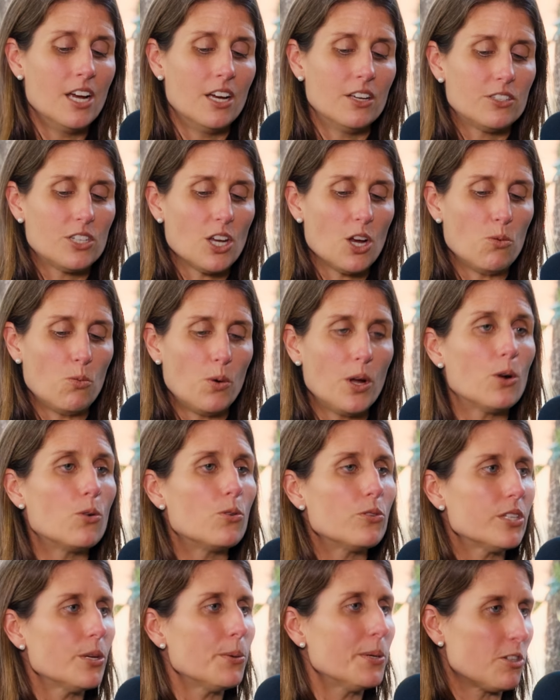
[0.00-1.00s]
So we're
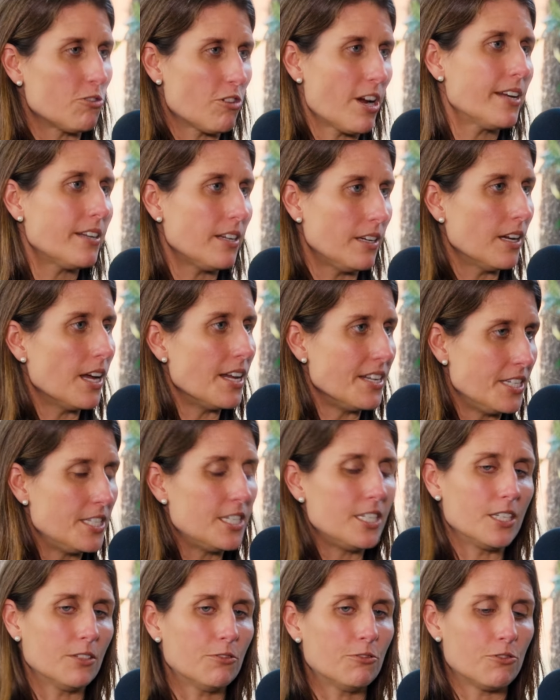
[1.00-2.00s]
also attracting a
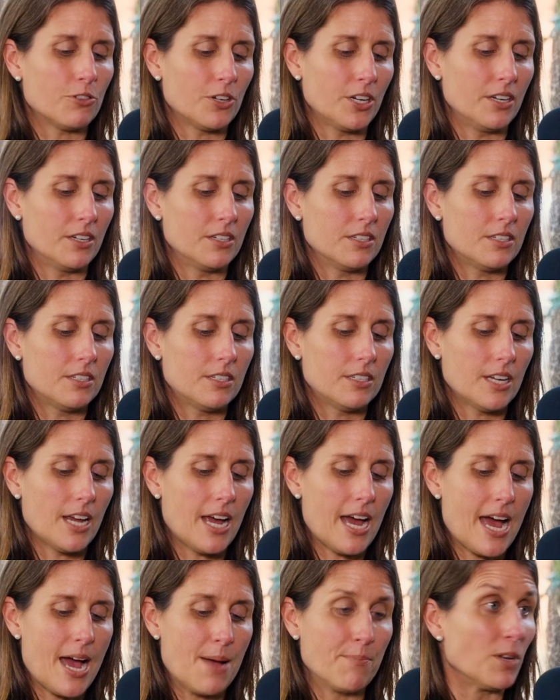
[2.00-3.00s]
different
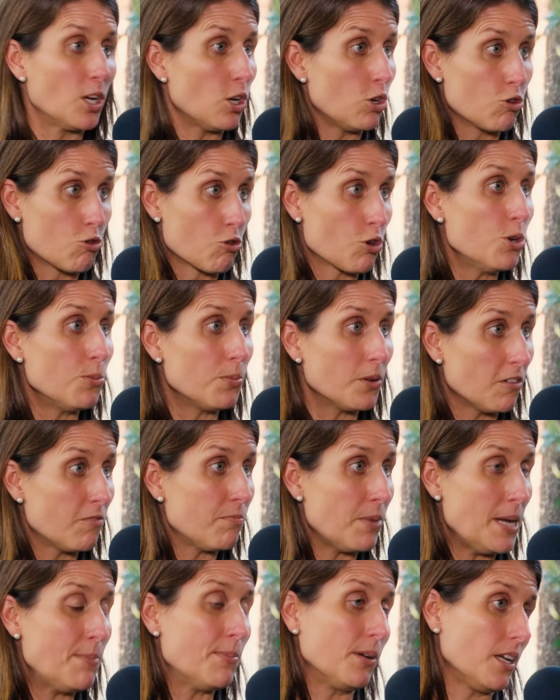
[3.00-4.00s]
group of
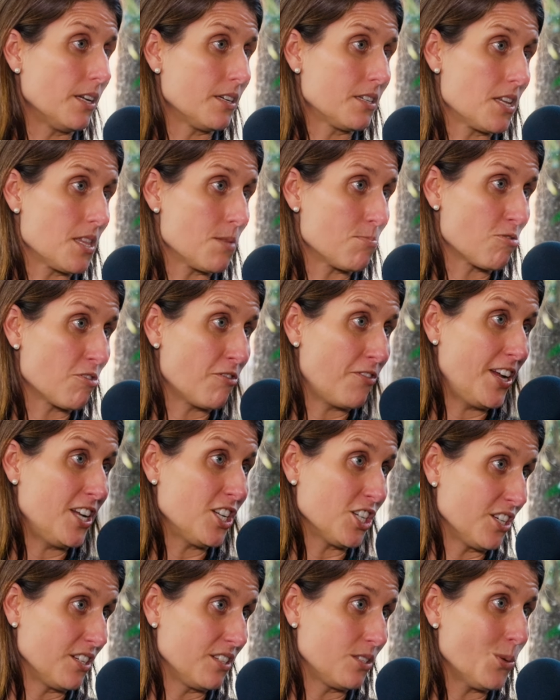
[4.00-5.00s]
people into the
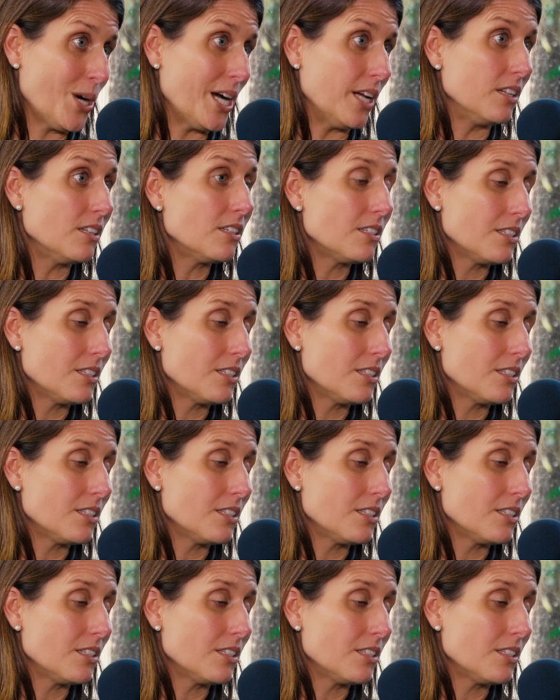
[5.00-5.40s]
profession as well.